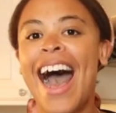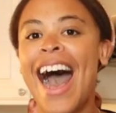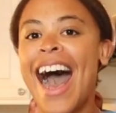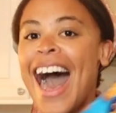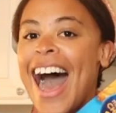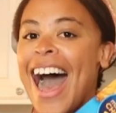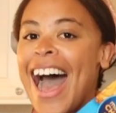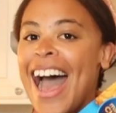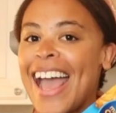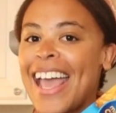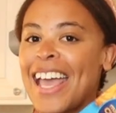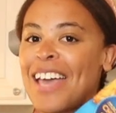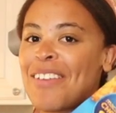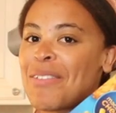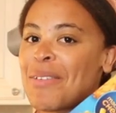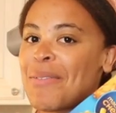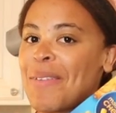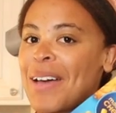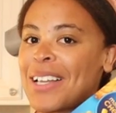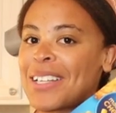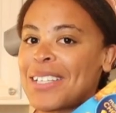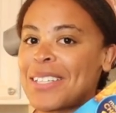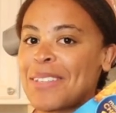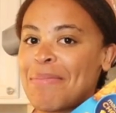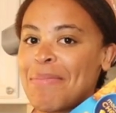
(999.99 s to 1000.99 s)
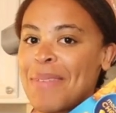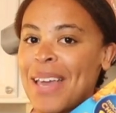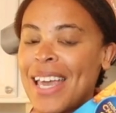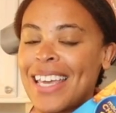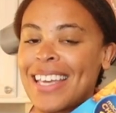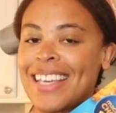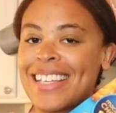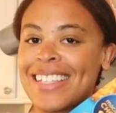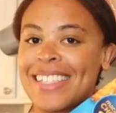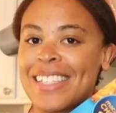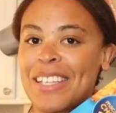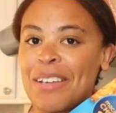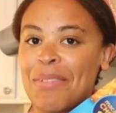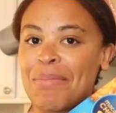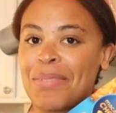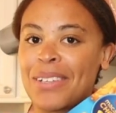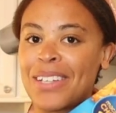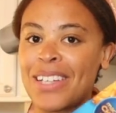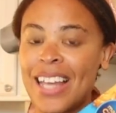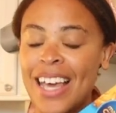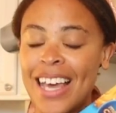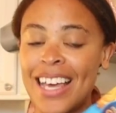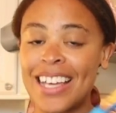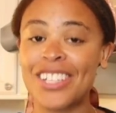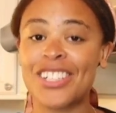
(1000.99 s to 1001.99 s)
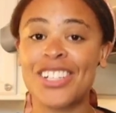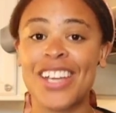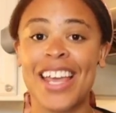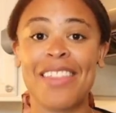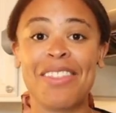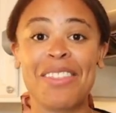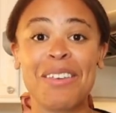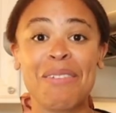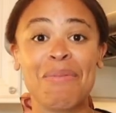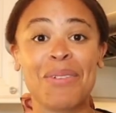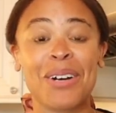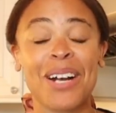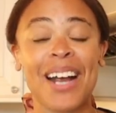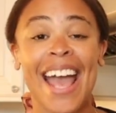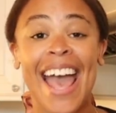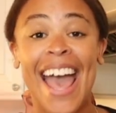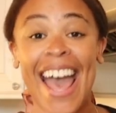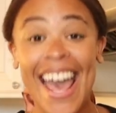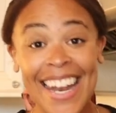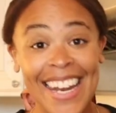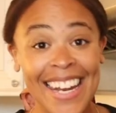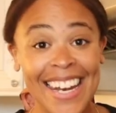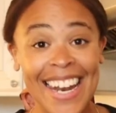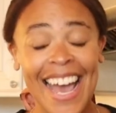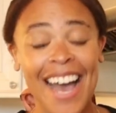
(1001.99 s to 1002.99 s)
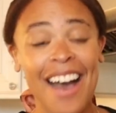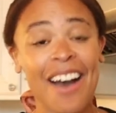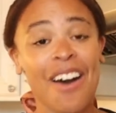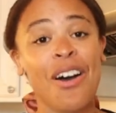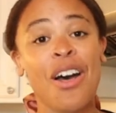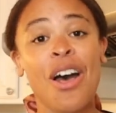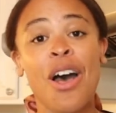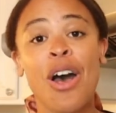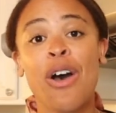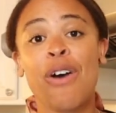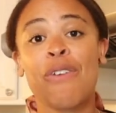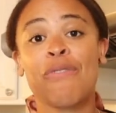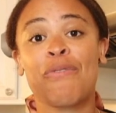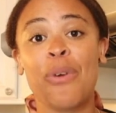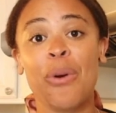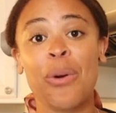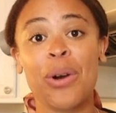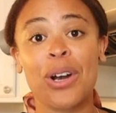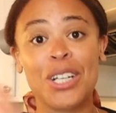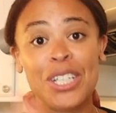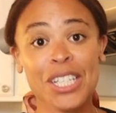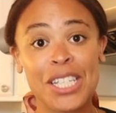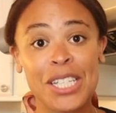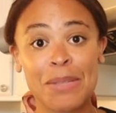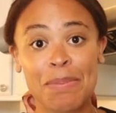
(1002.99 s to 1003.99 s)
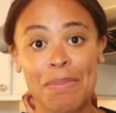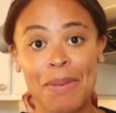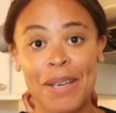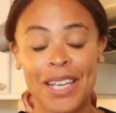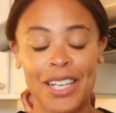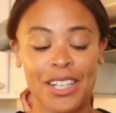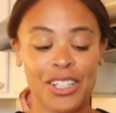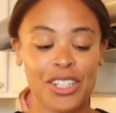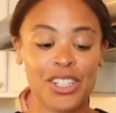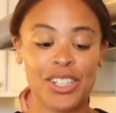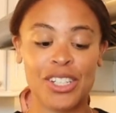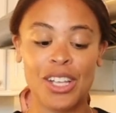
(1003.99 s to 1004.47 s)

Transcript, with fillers: I am about to make some lunch and then we're headed out for speech.